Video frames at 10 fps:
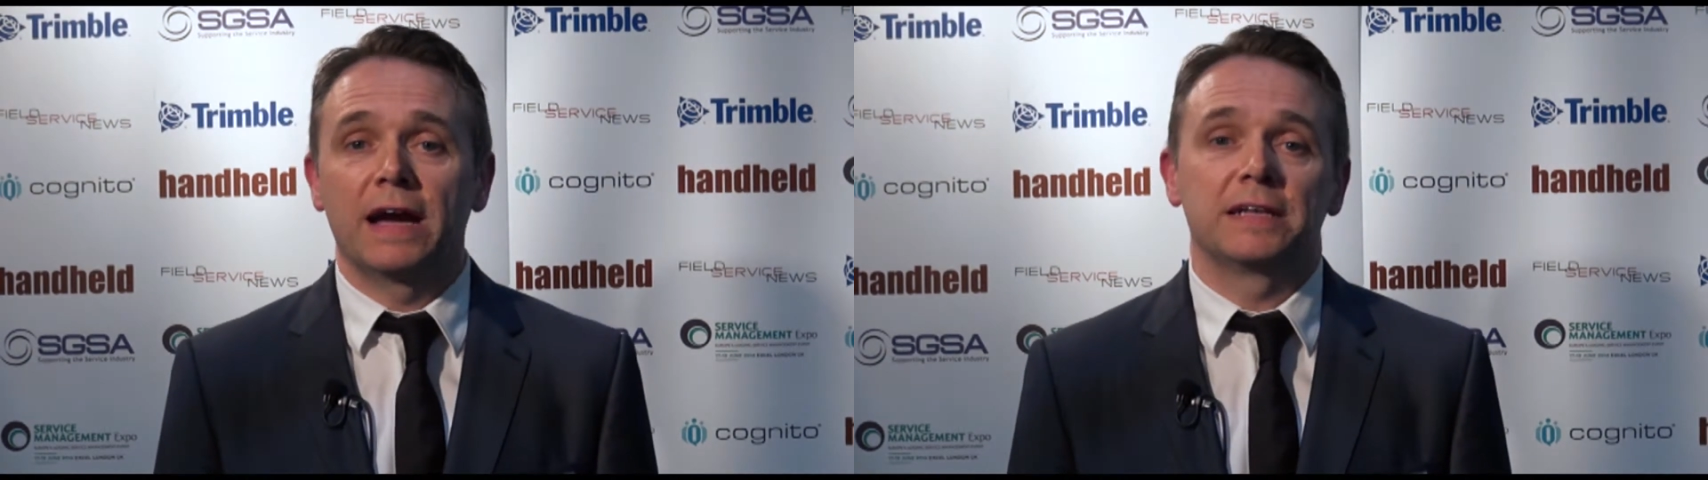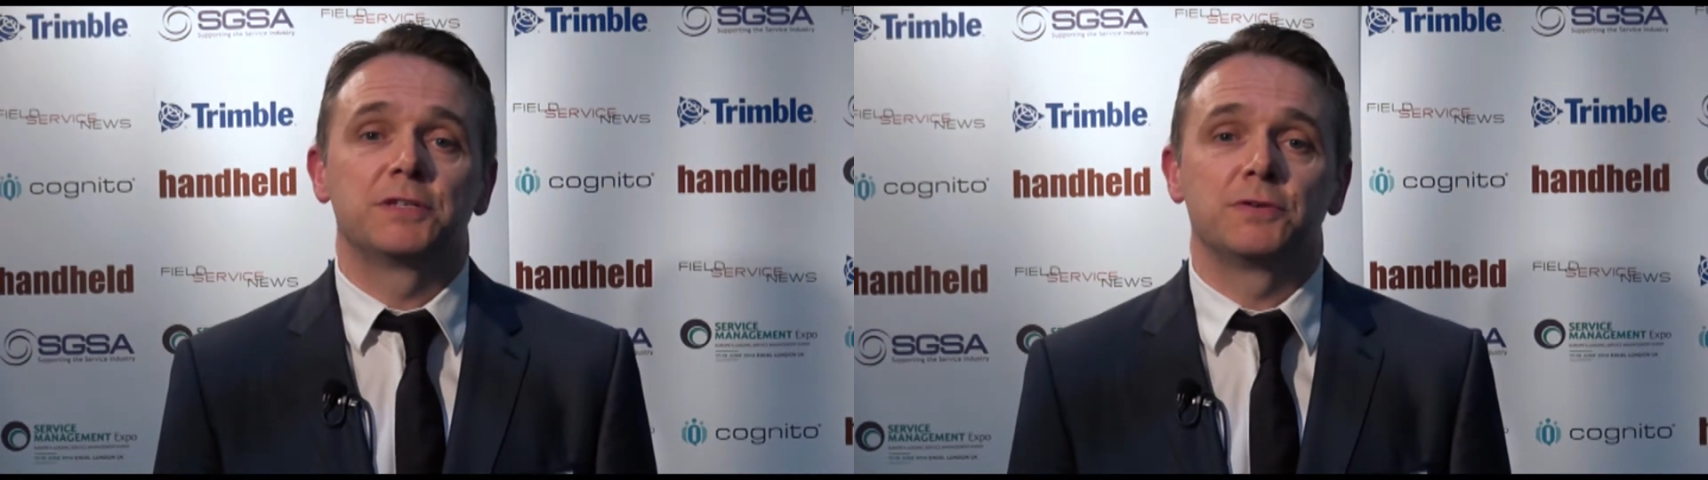
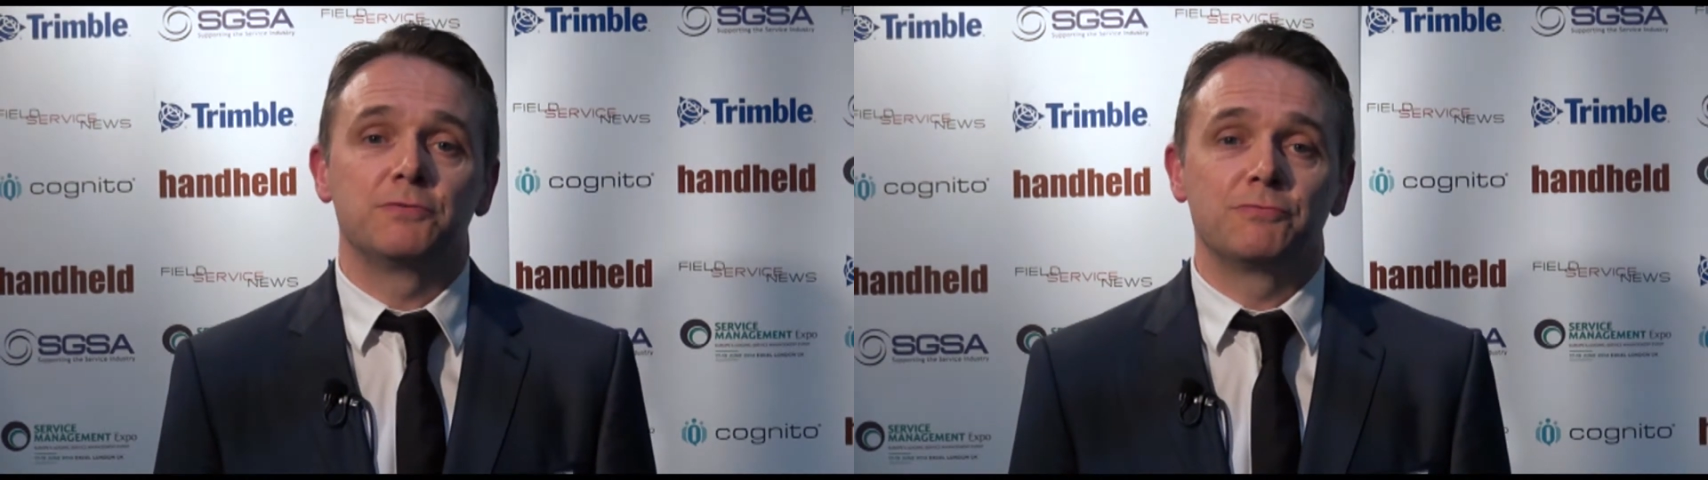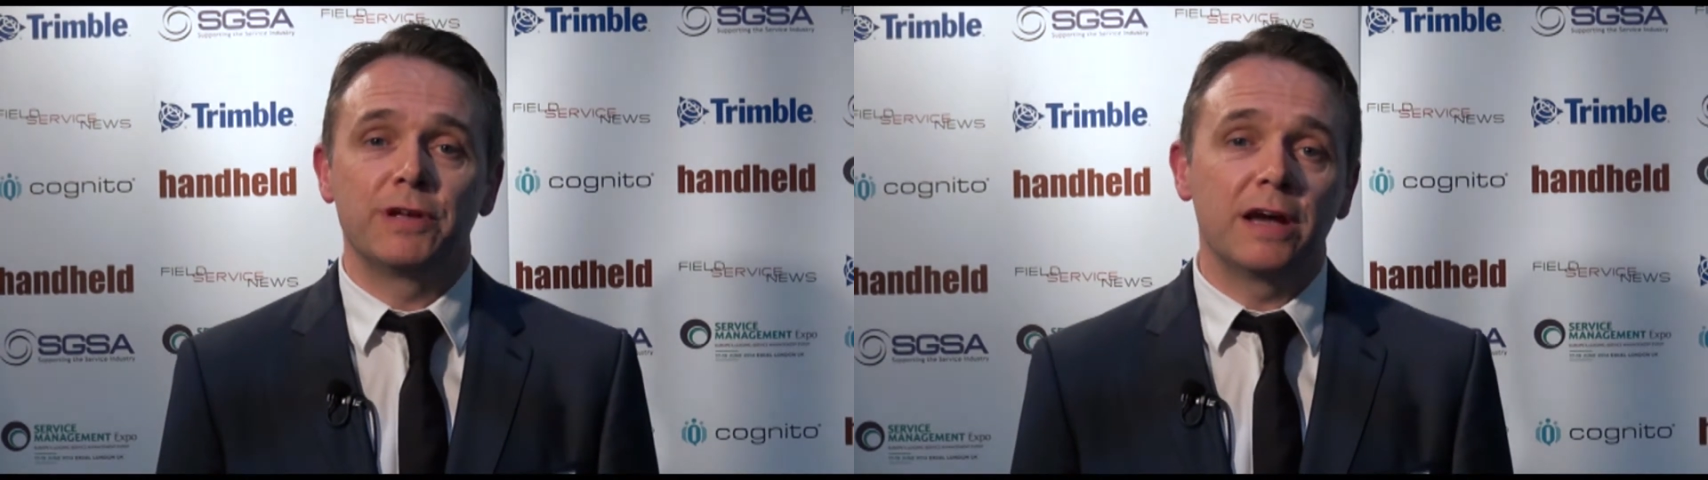had
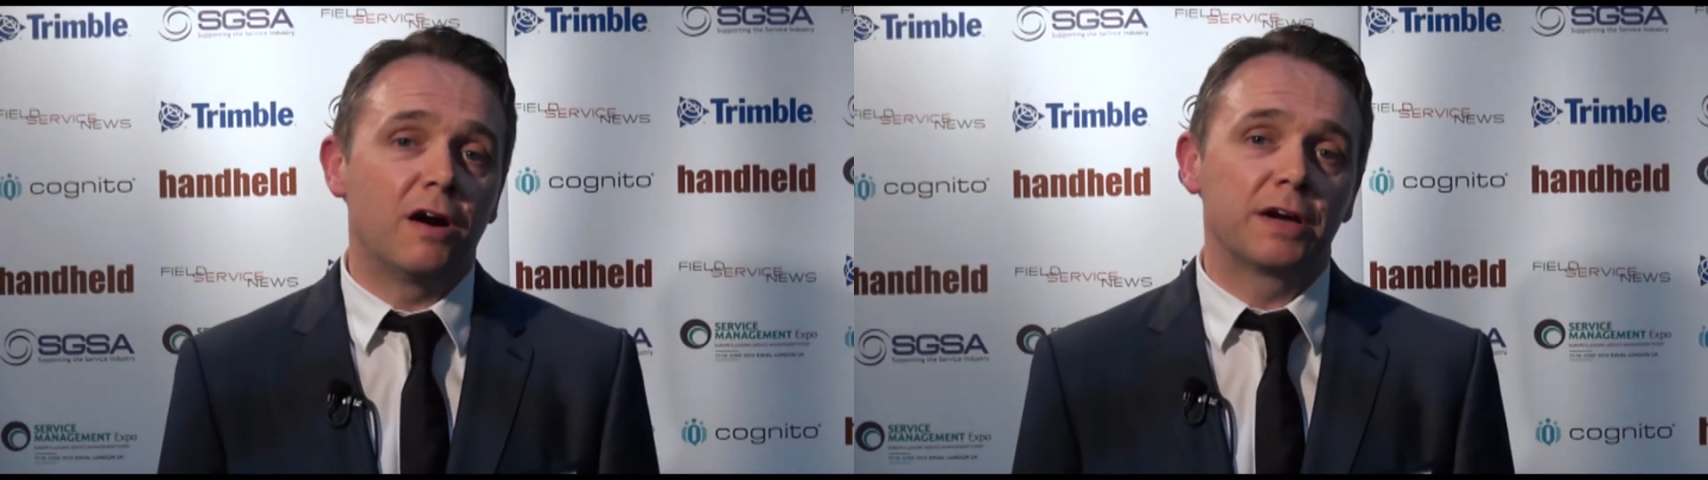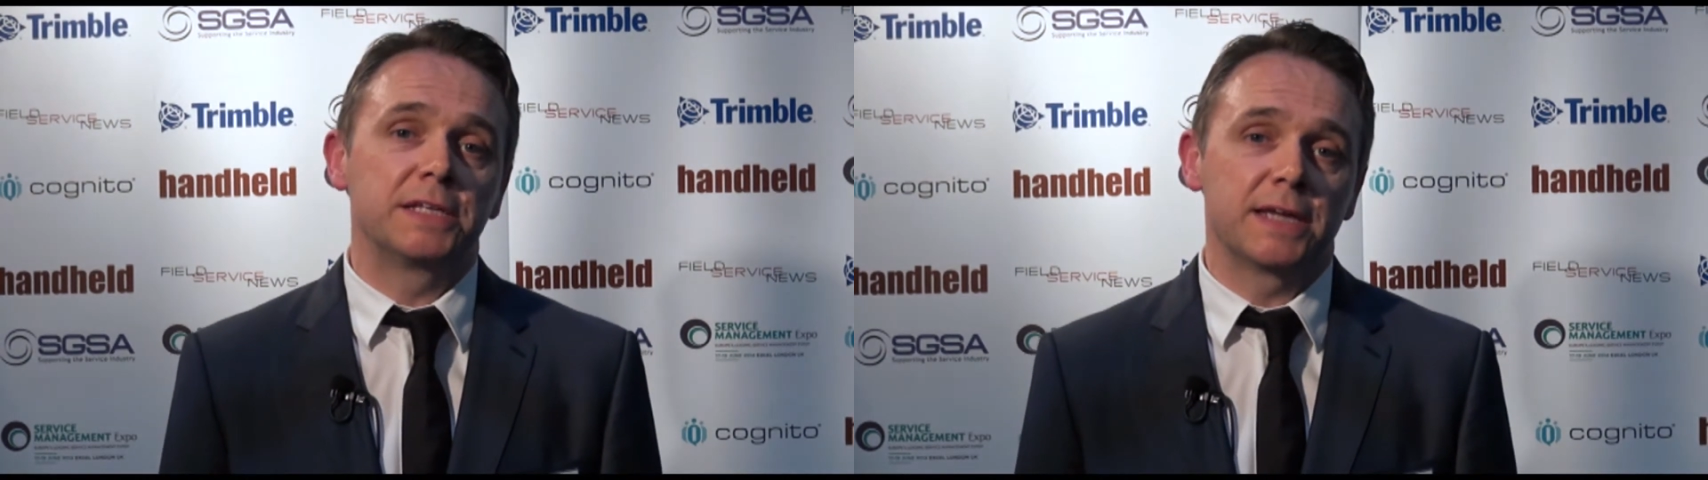to
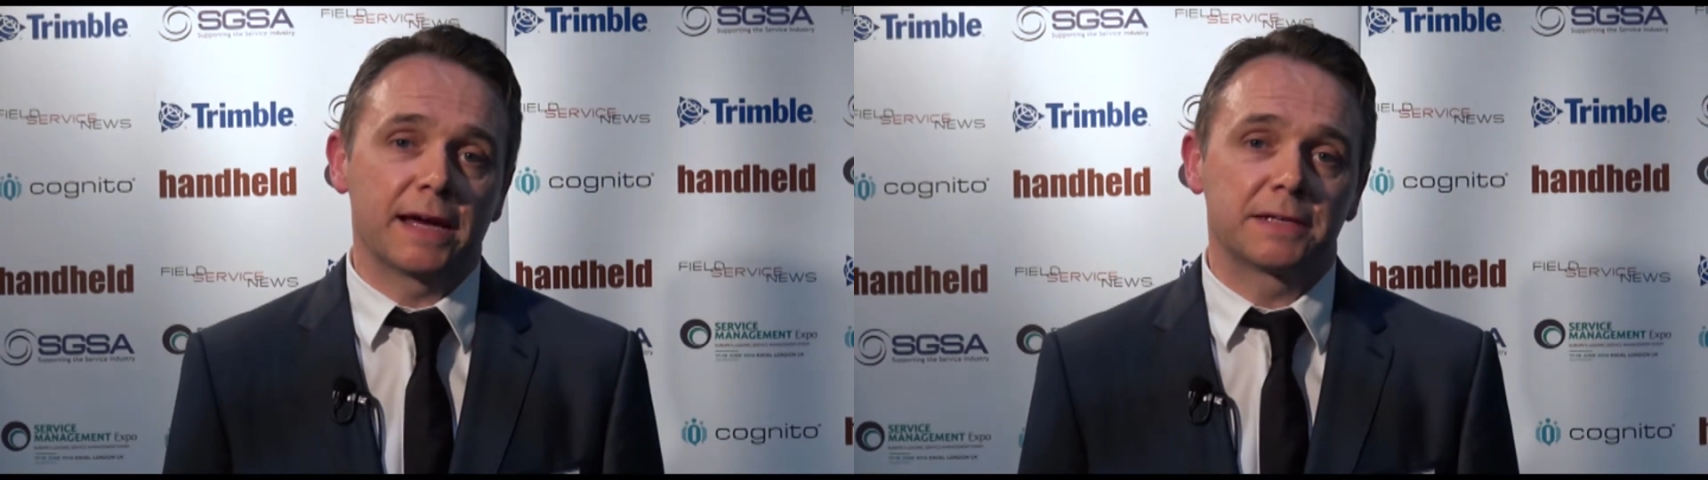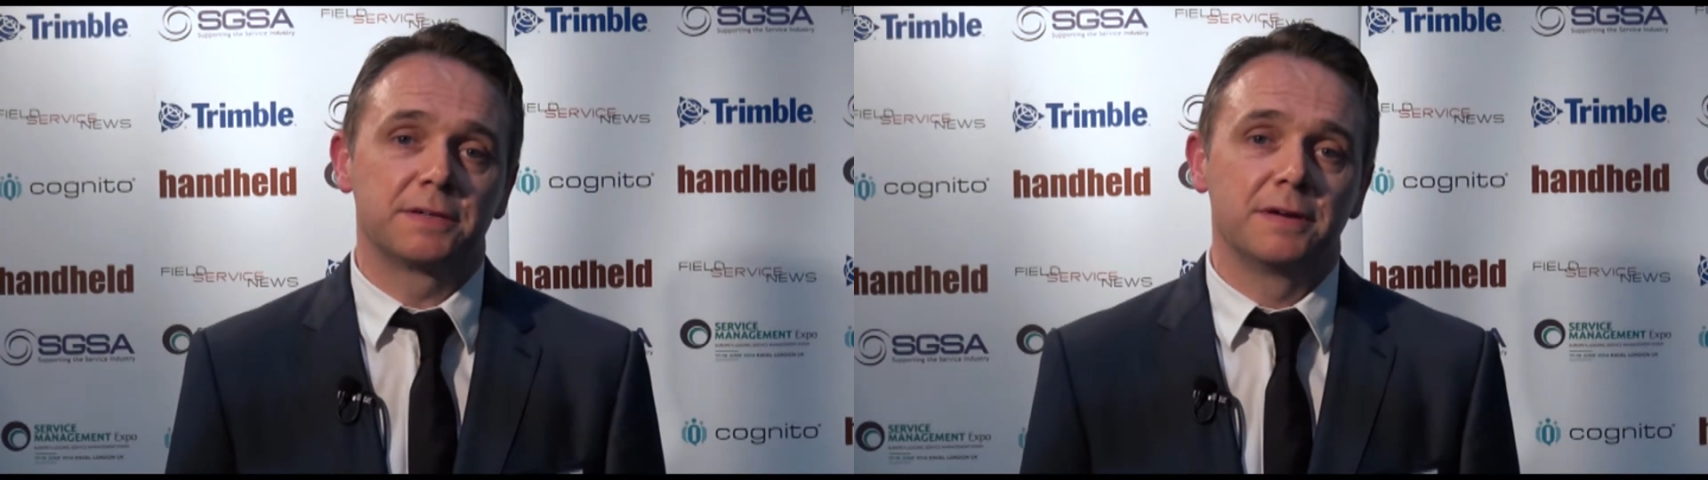
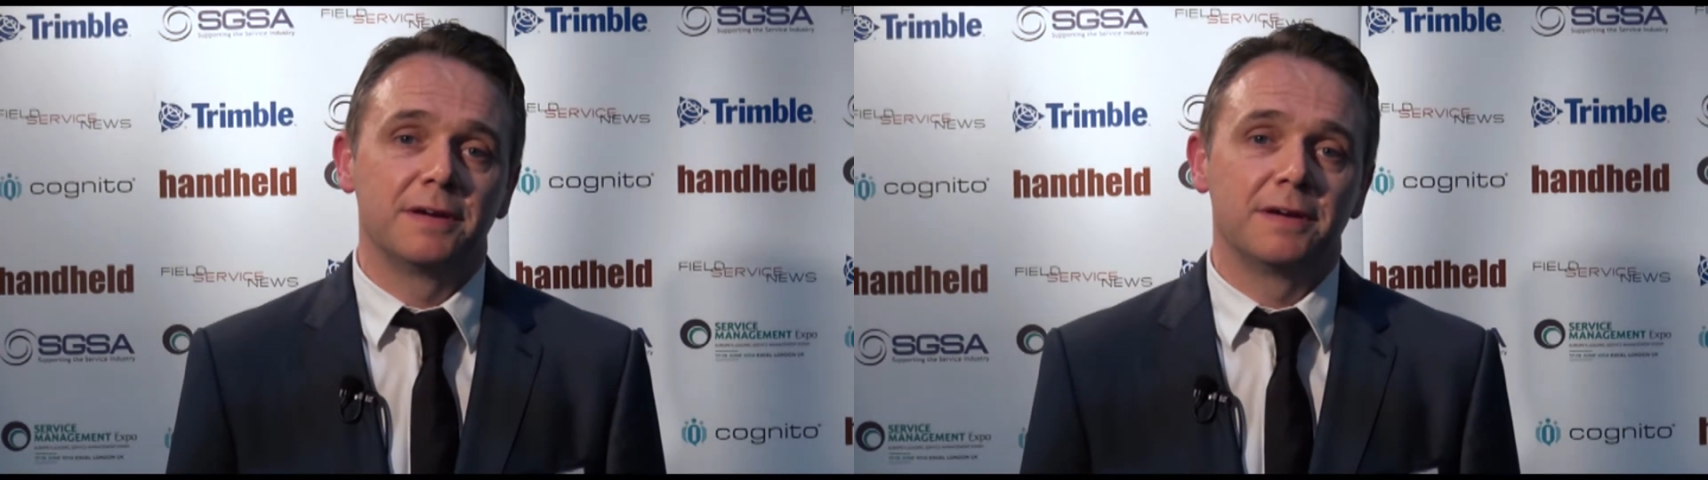re-architect